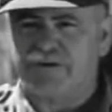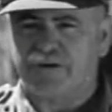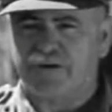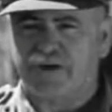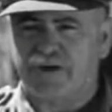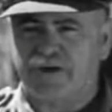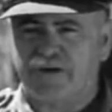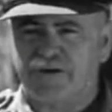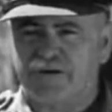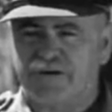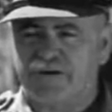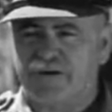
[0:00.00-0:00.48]

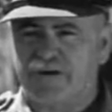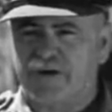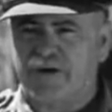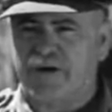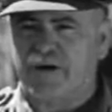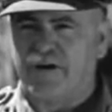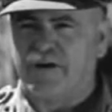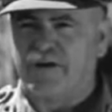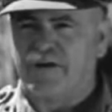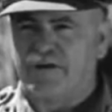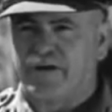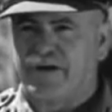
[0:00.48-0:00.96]
your
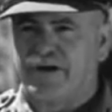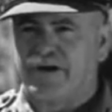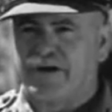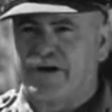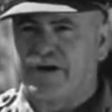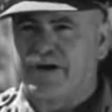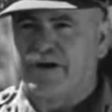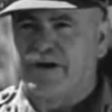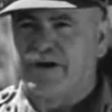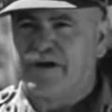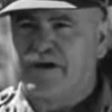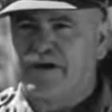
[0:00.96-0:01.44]
law and
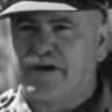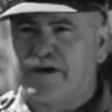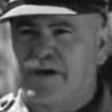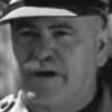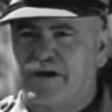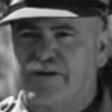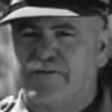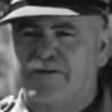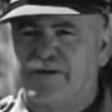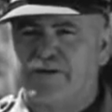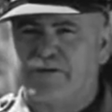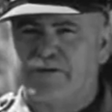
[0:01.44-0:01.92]
order
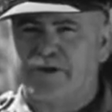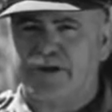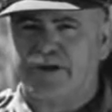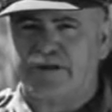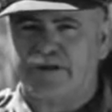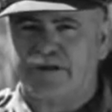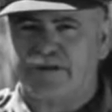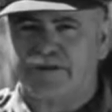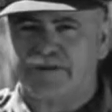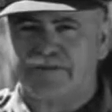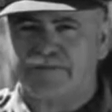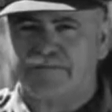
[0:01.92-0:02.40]

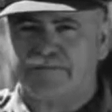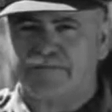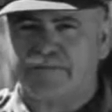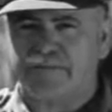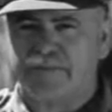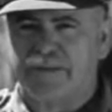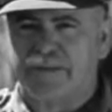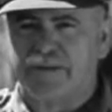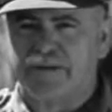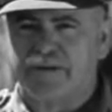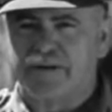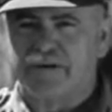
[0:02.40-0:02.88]
overridden.
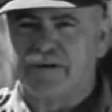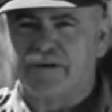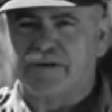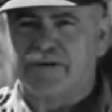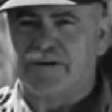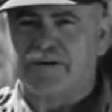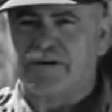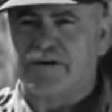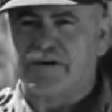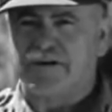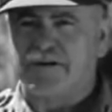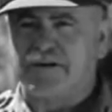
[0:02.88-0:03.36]

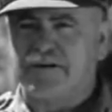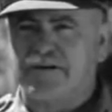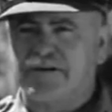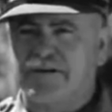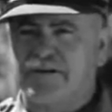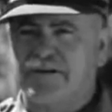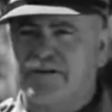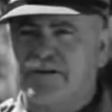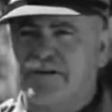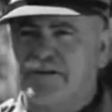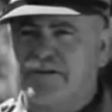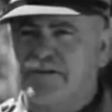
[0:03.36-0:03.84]

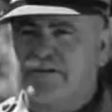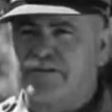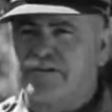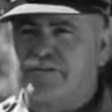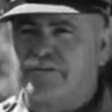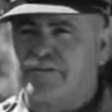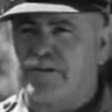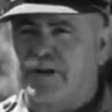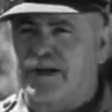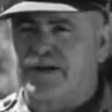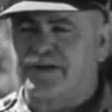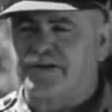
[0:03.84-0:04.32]
All
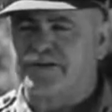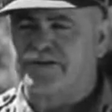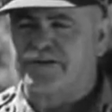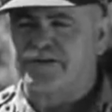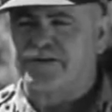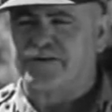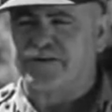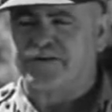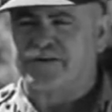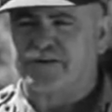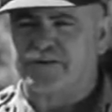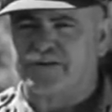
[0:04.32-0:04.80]
the
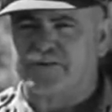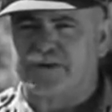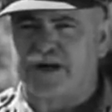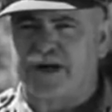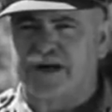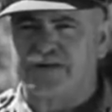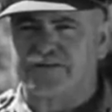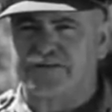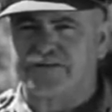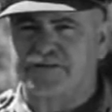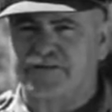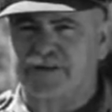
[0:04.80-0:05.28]
pleasures that you
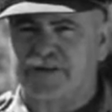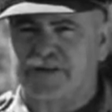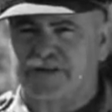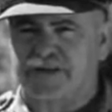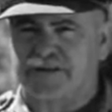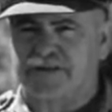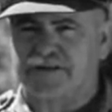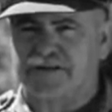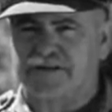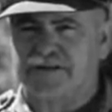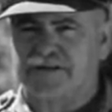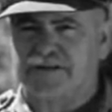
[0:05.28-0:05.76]
now
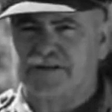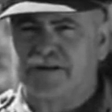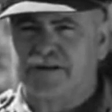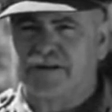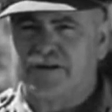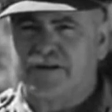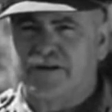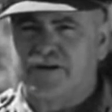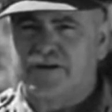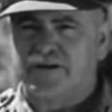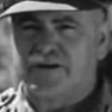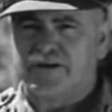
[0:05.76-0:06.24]
seek,
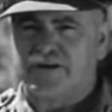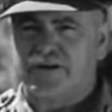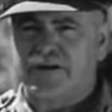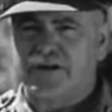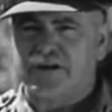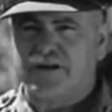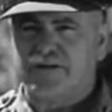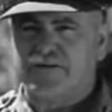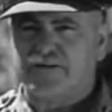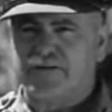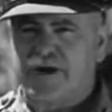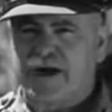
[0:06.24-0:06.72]

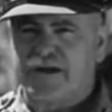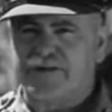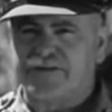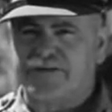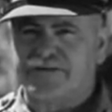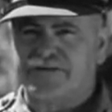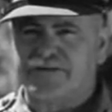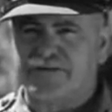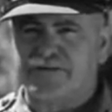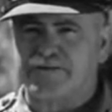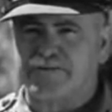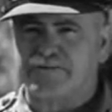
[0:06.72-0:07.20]
all the
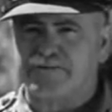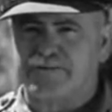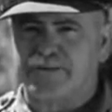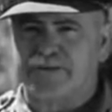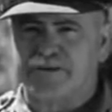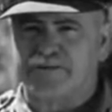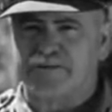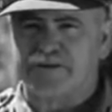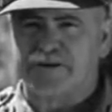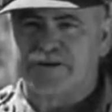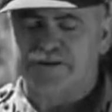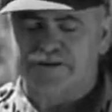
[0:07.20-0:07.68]
rights and
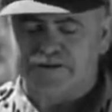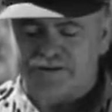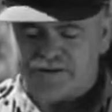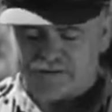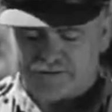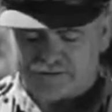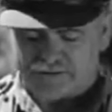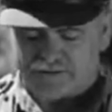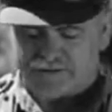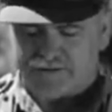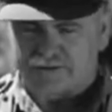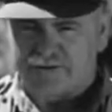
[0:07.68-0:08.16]

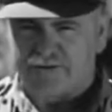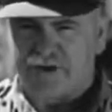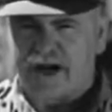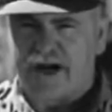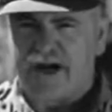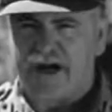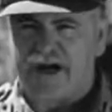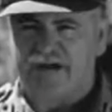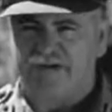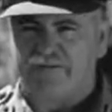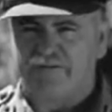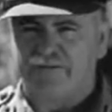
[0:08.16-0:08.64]
privileges that
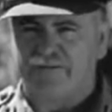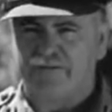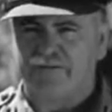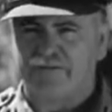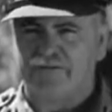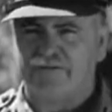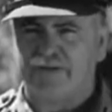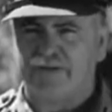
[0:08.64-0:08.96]
you have